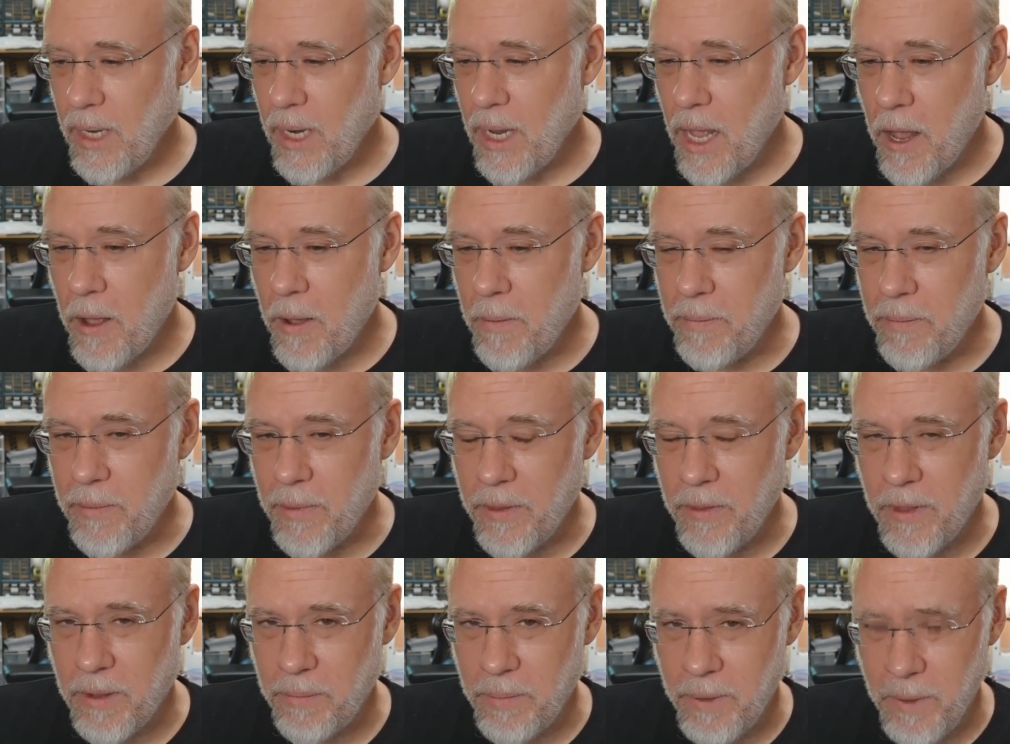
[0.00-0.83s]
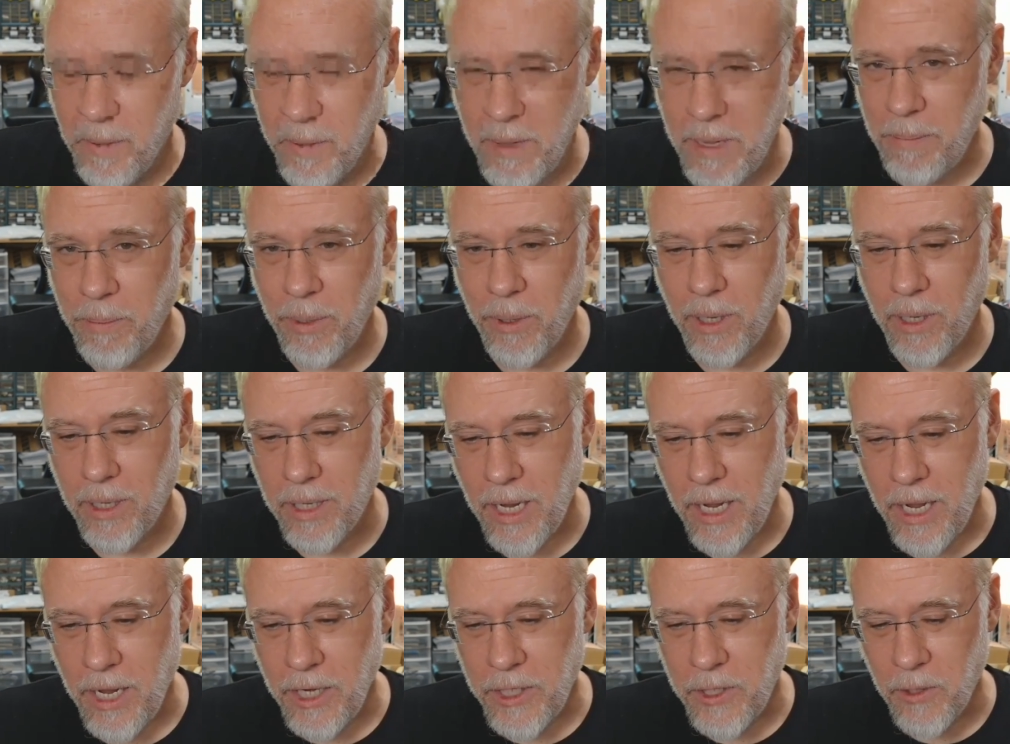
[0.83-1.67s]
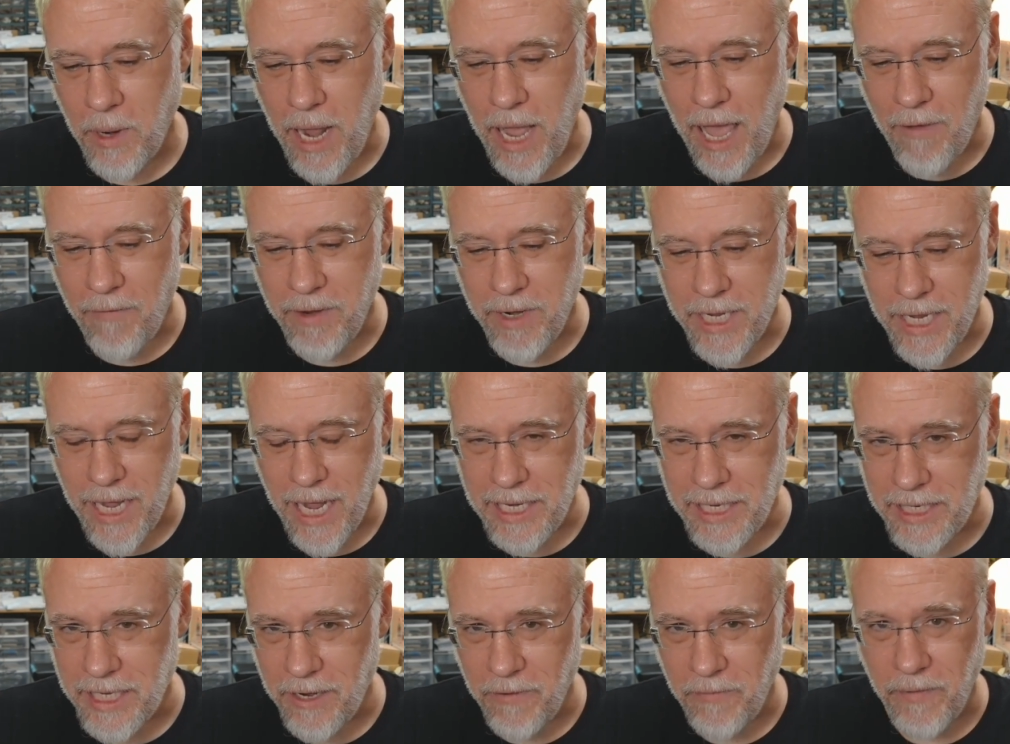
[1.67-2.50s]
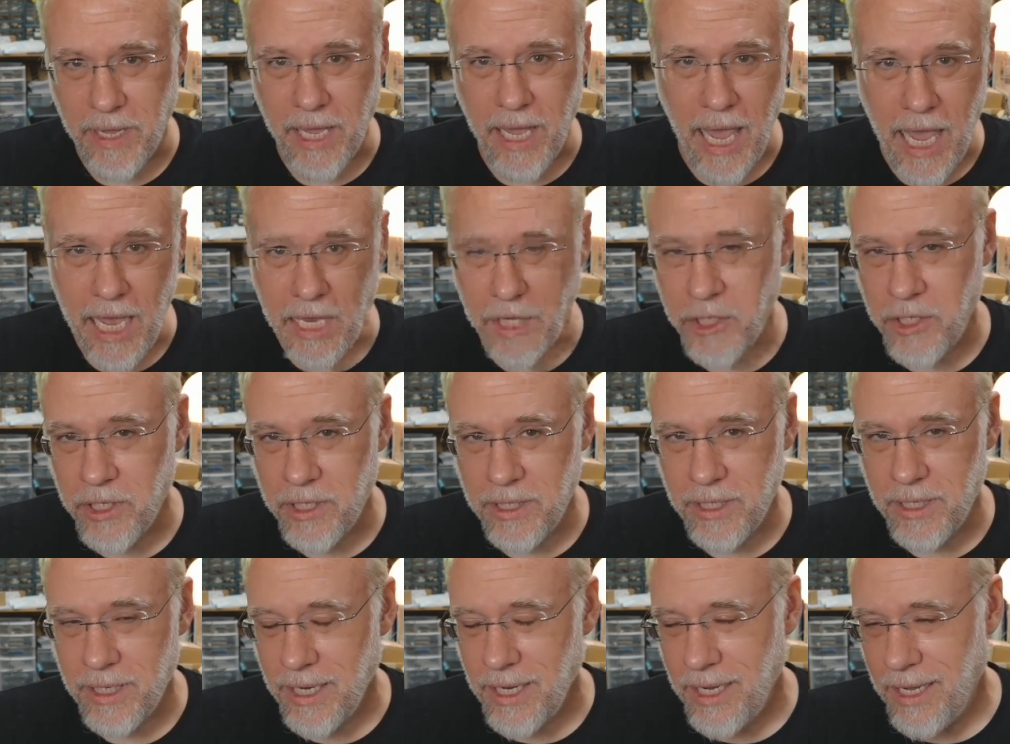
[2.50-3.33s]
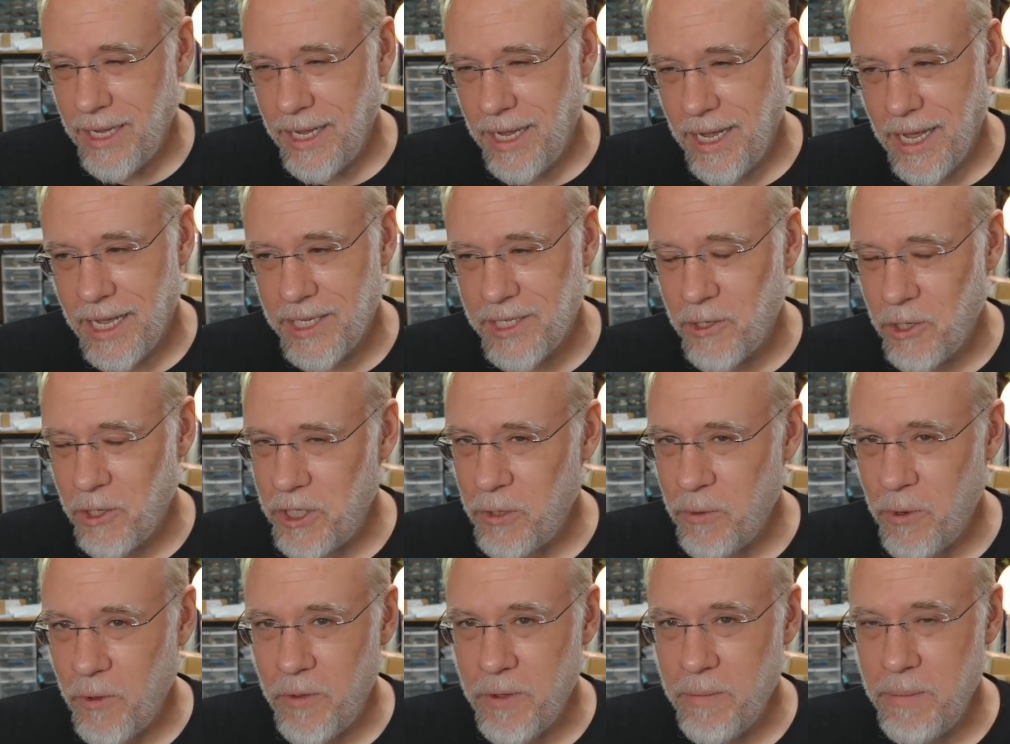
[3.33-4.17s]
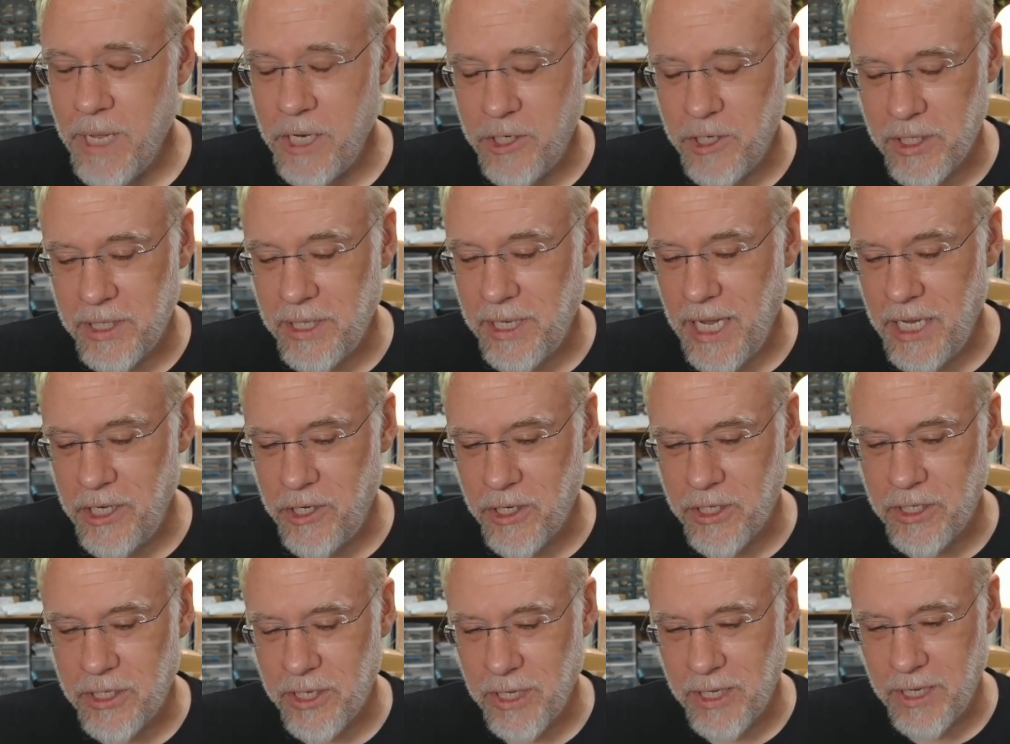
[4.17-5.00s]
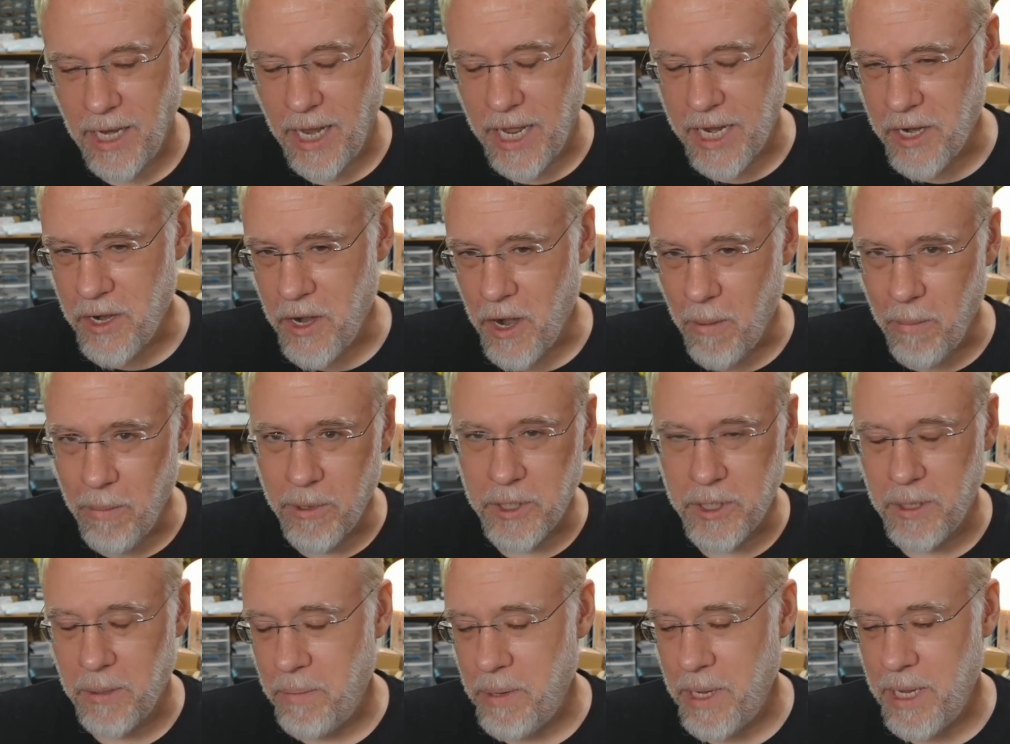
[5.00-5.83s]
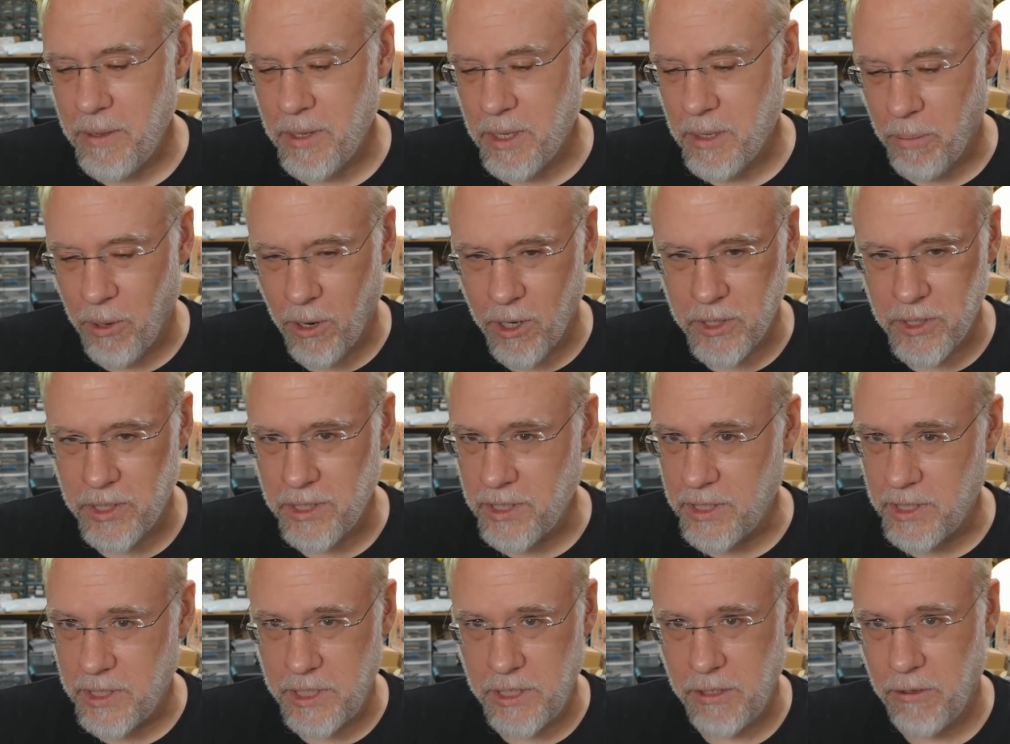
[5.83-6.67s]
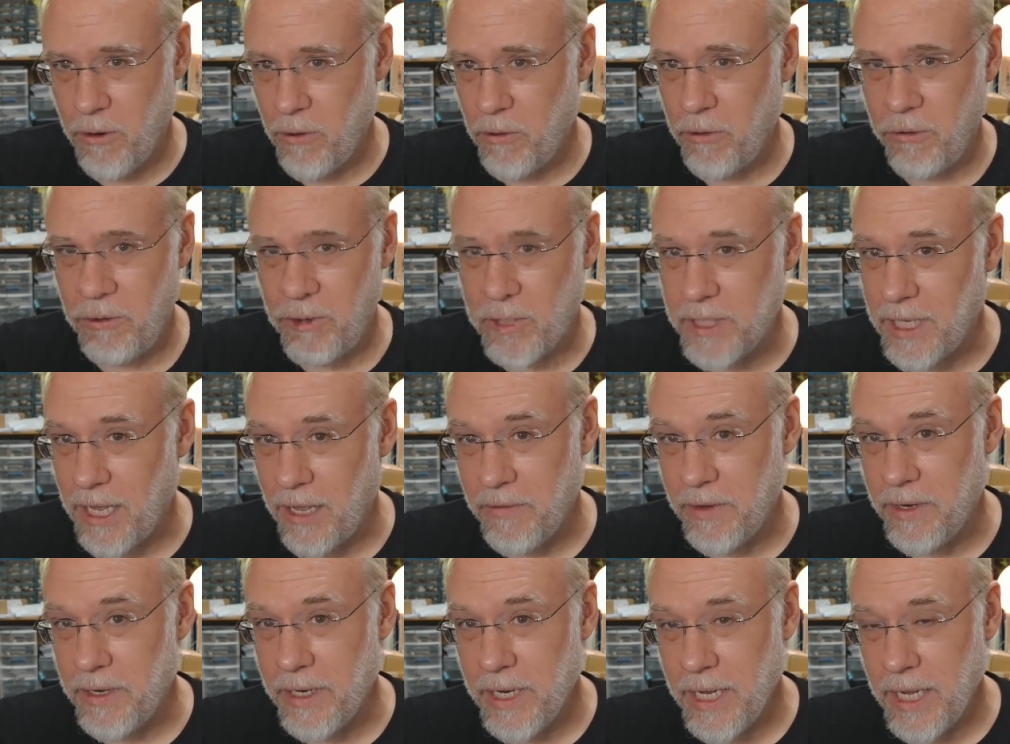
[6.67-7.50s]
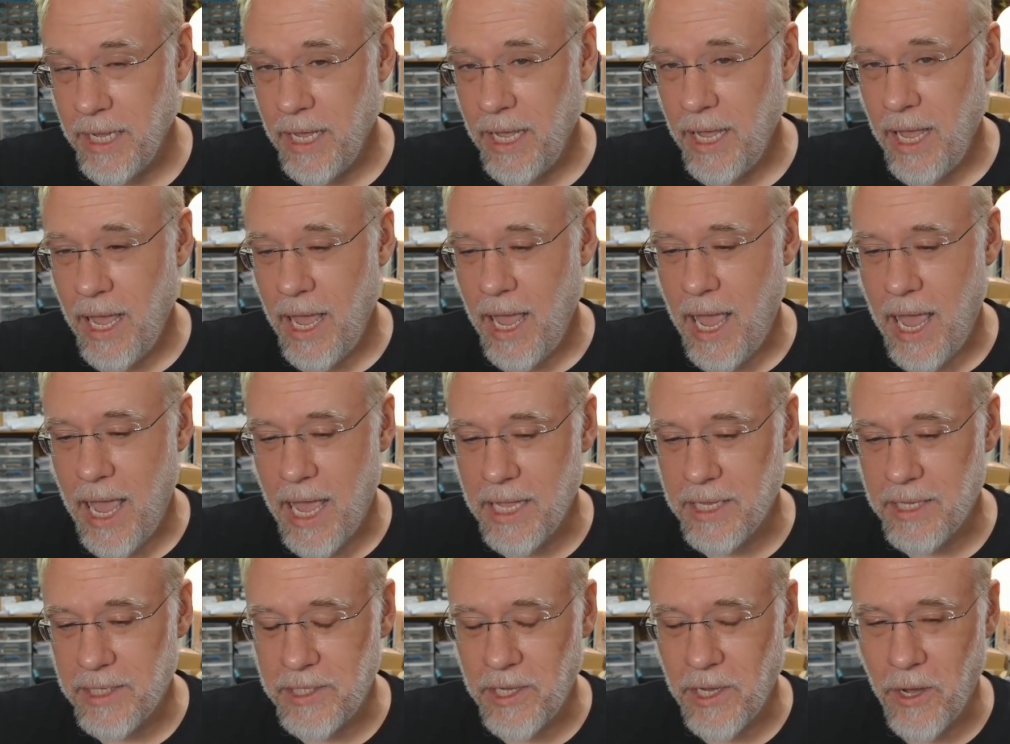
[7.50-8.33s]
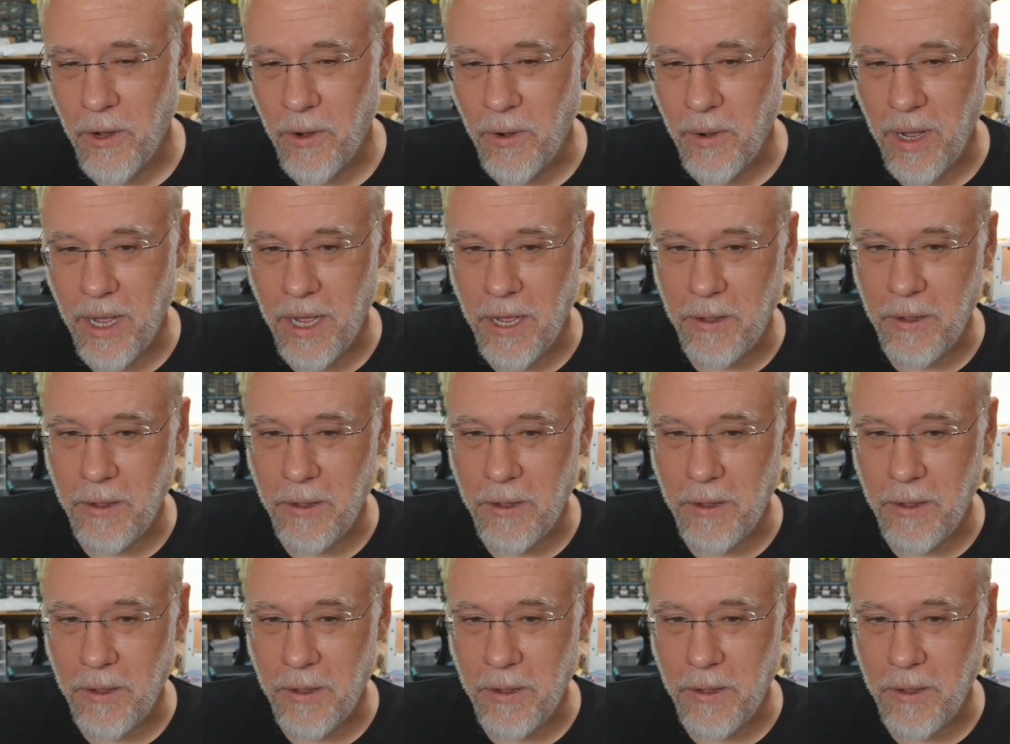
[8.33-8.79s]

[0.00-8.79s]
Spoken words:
The people don't have any identification associated with them. It just like numbers the person 0 through 7. And so